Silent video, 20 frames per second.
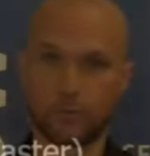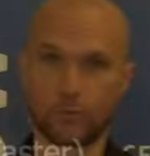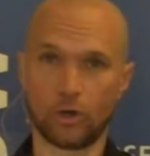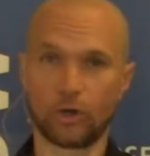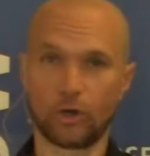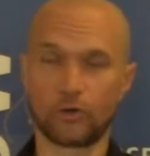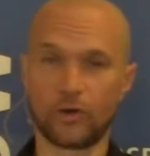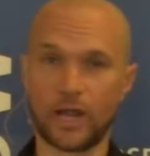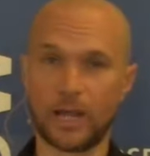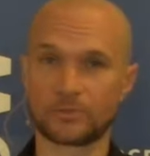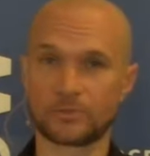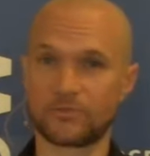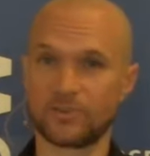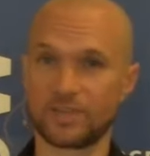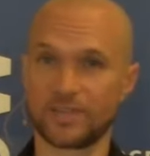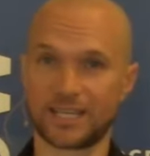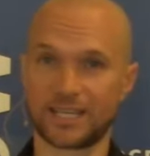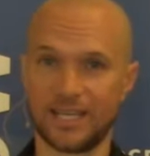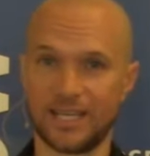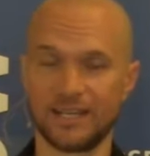programs for
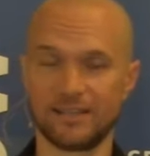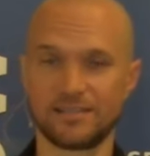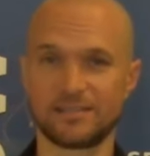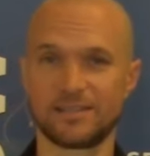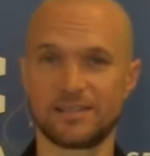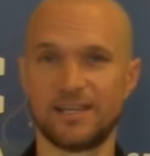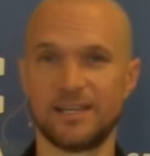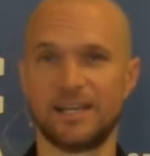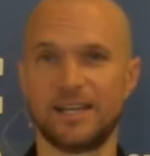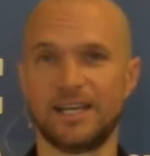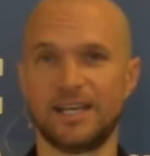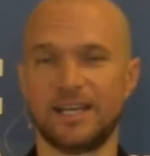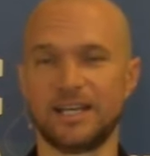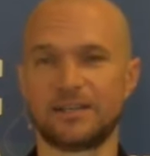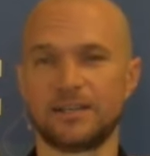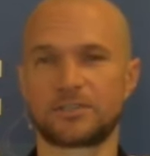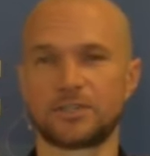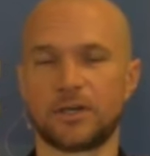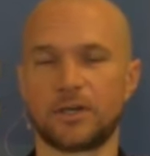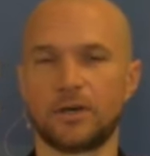the kids.
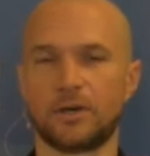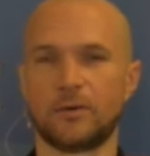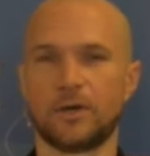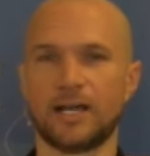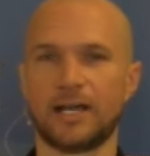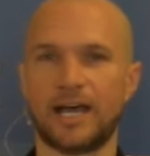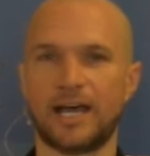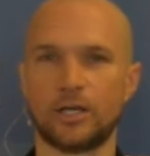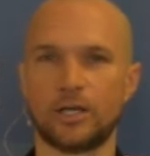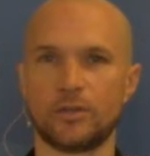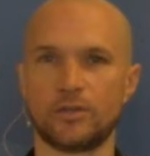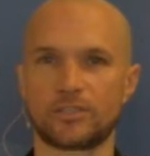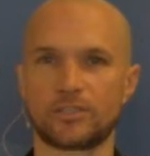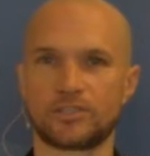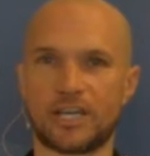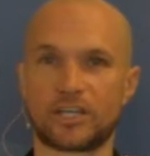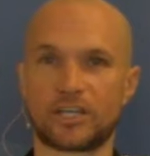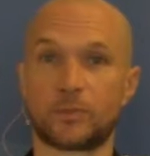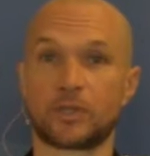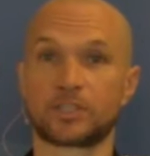And so I know this
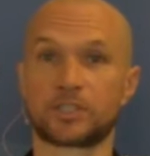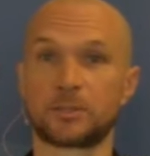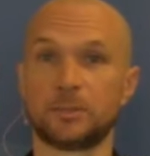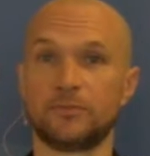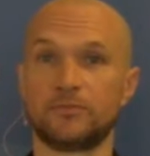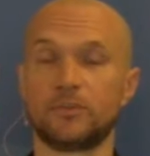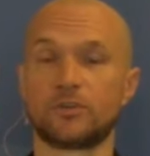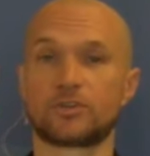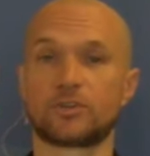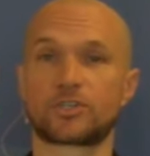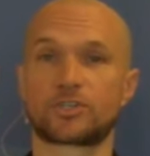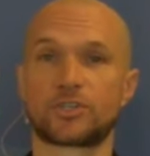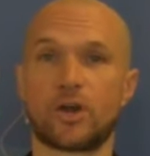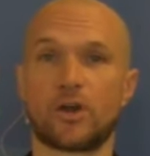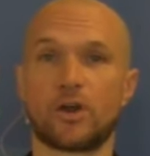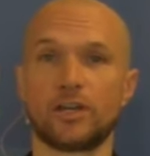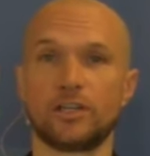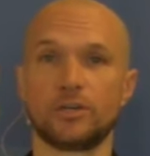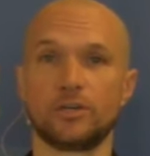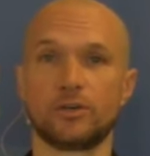next week, some of you are
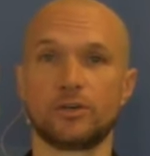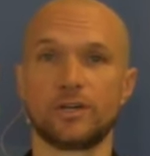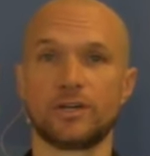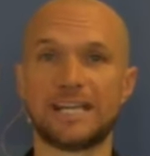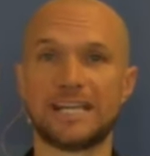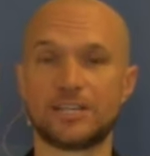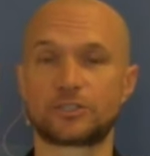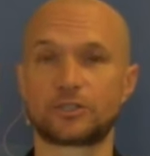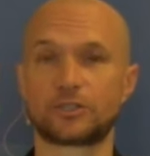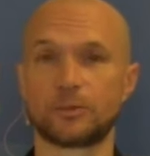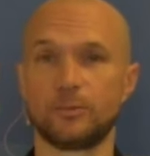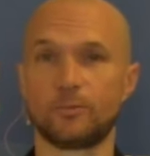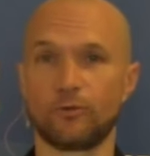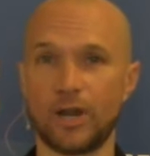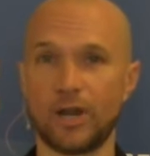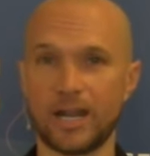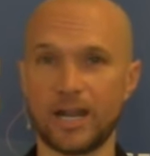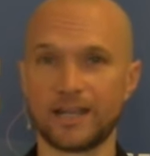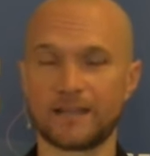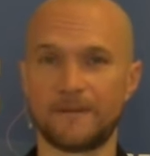starting your Easter
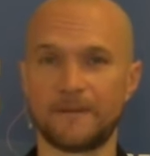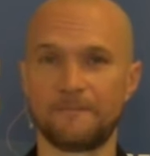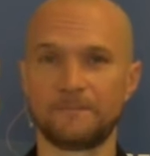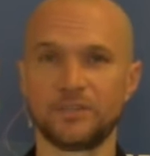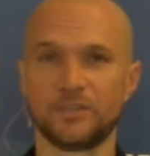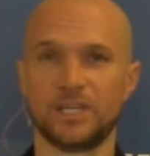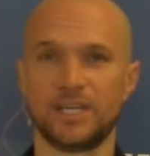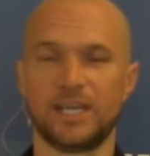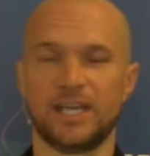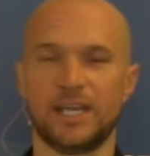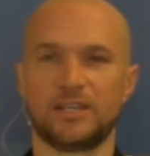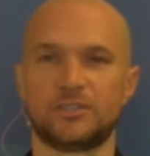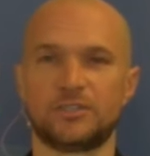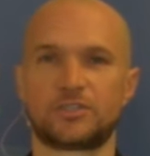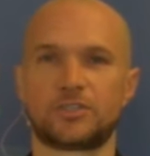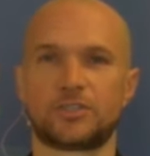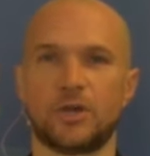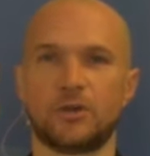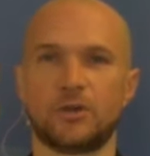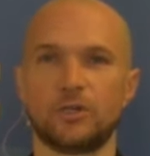break. And
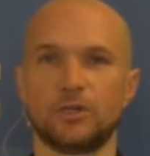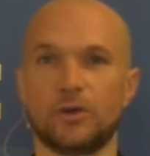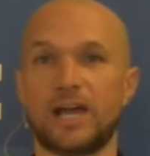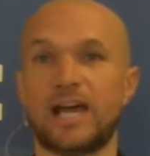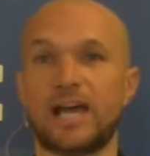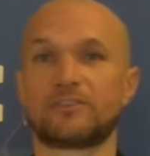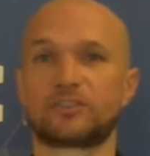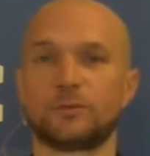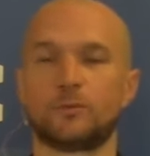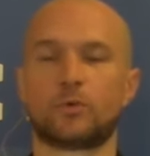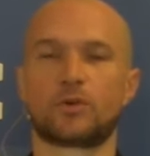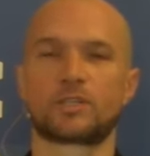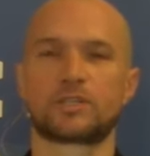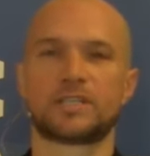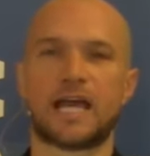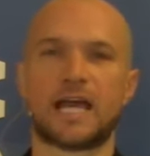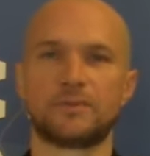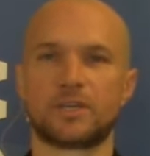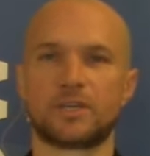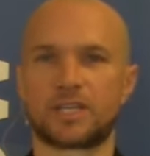so you'll have some more
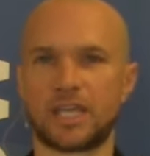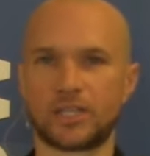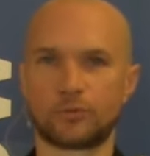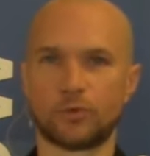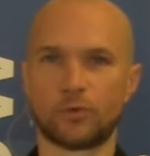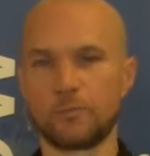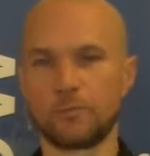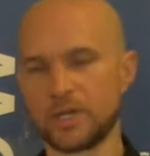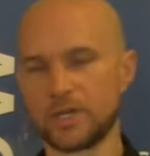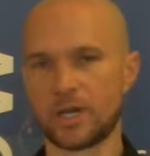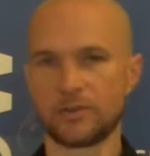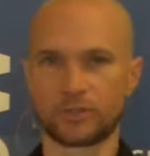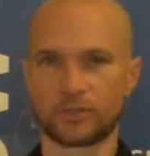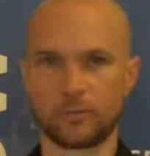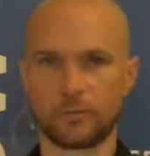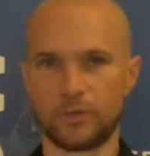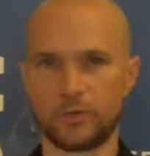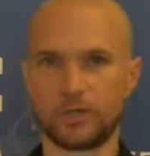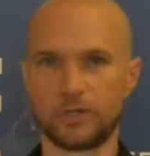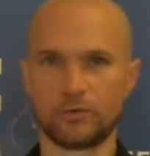time. The kids won't be on the
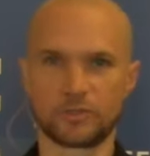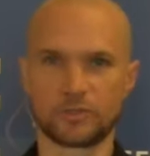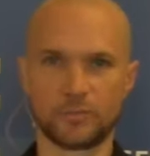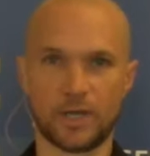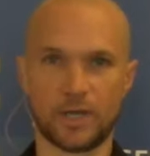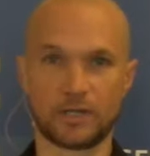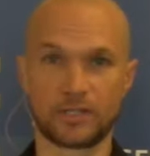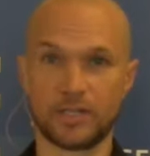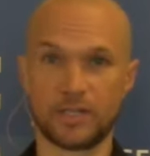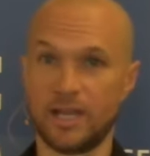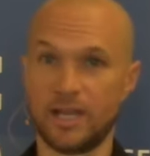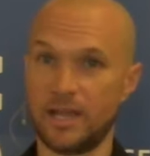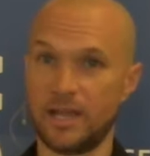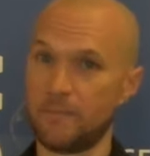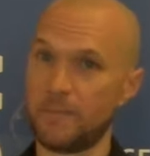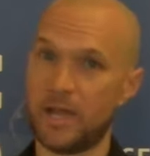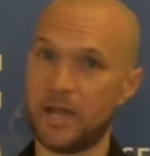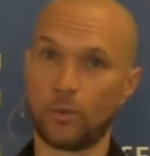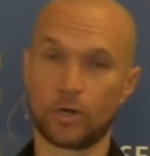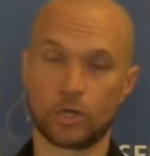computer as much.
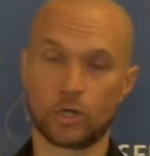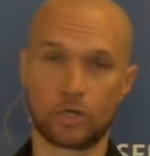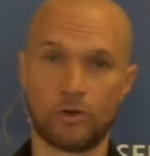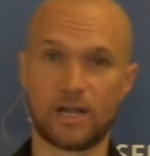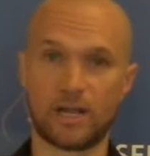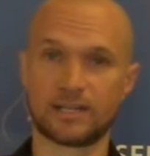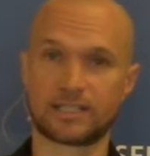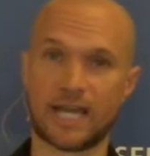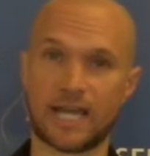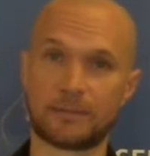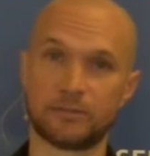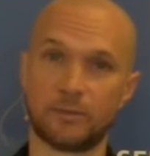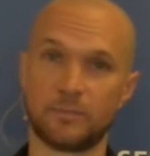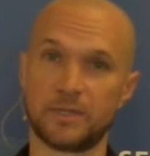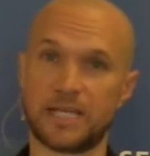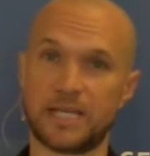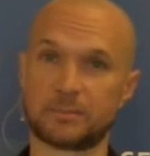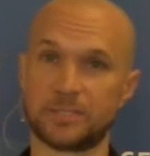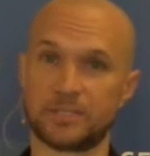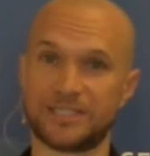Man, what a great time to
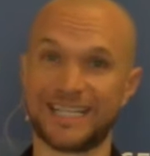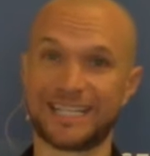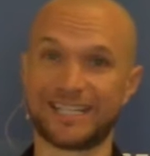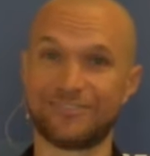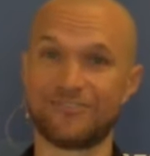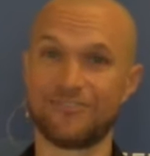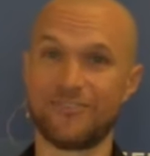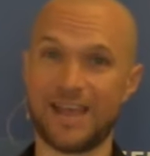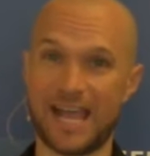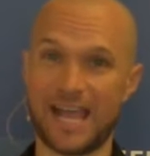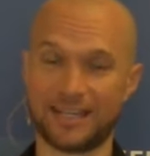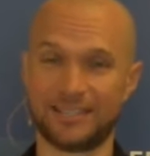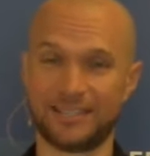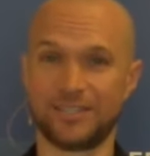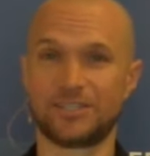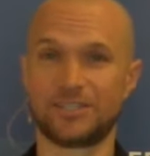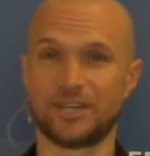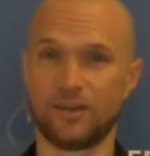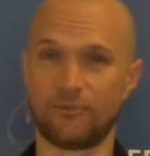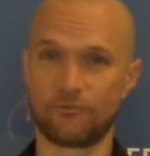be able to take
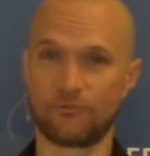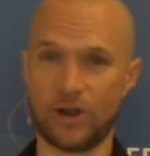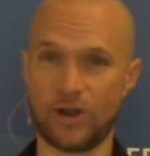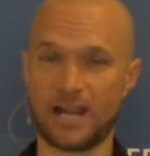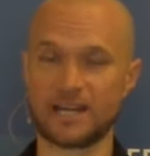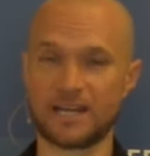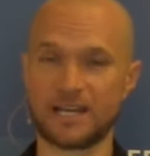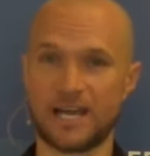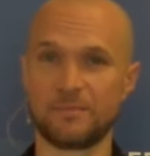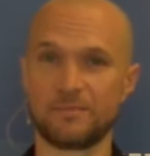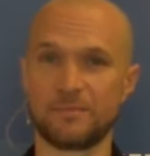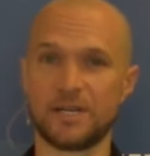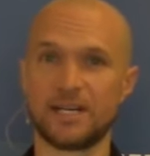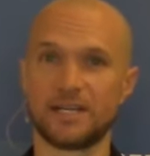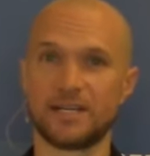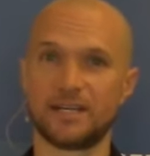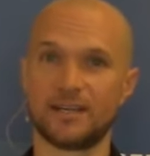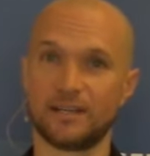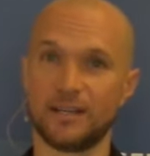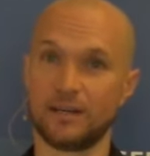advantage of Right Now
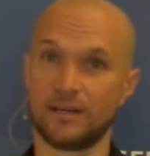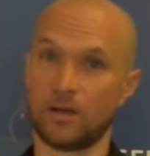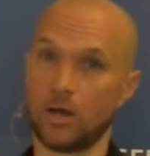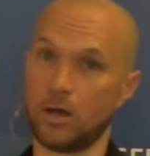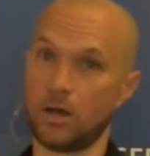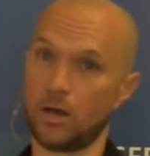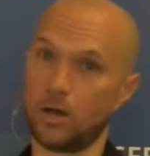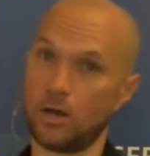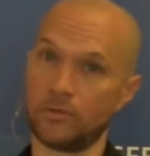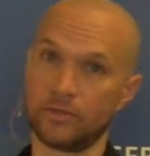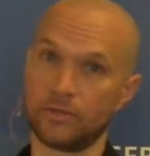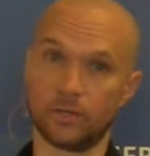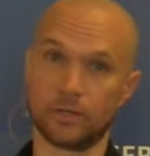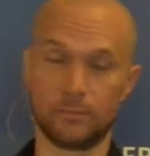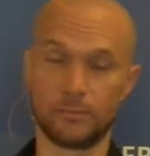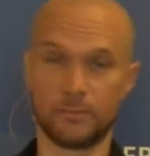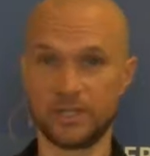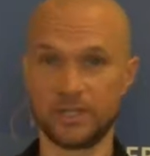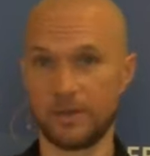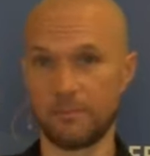Media and all
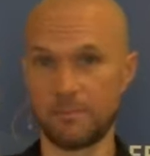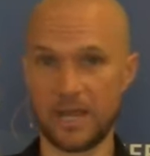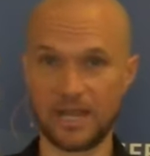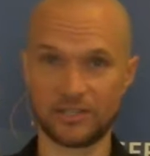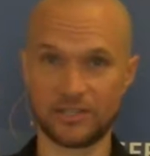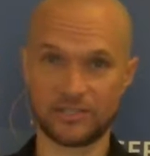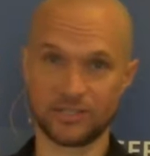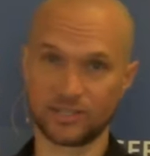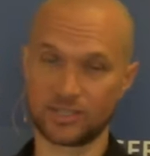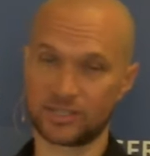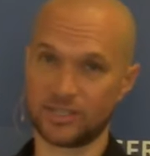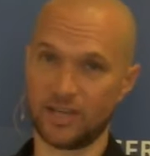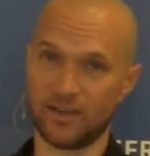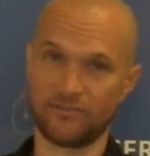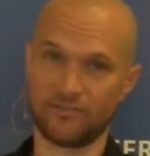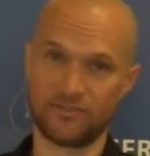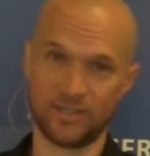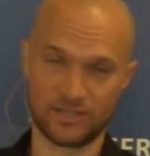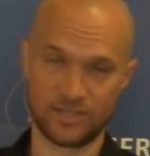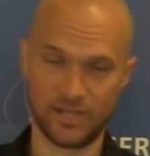the amazing
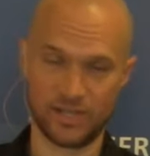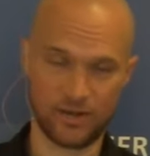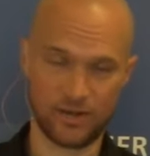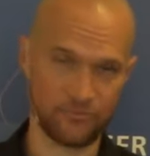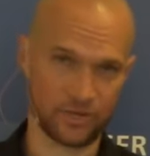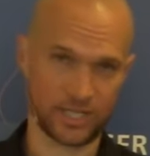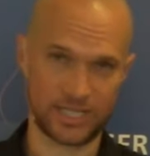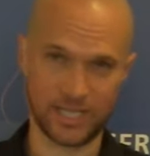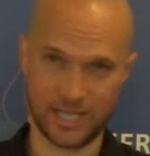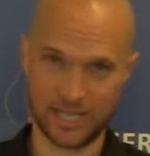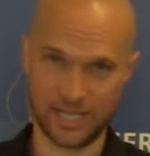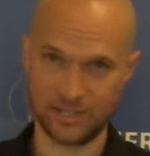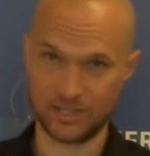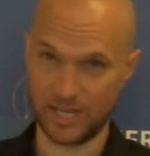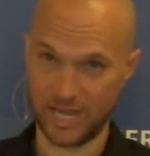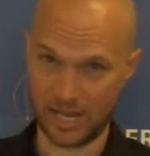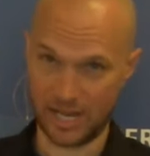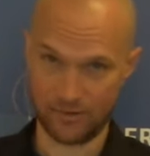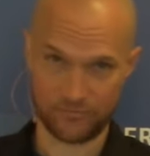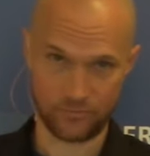stuff that's there for kids
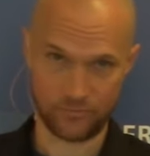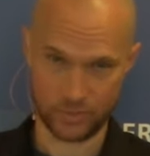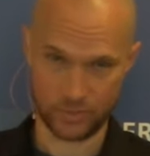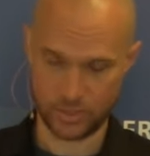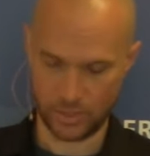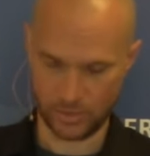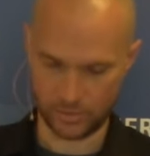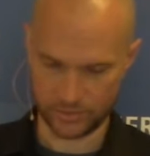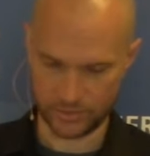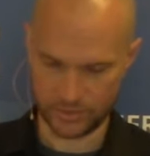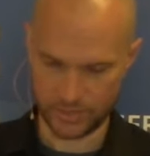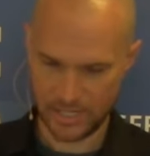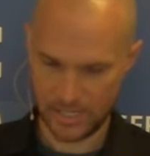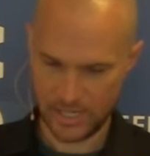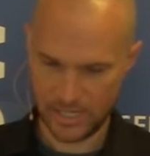and for adults.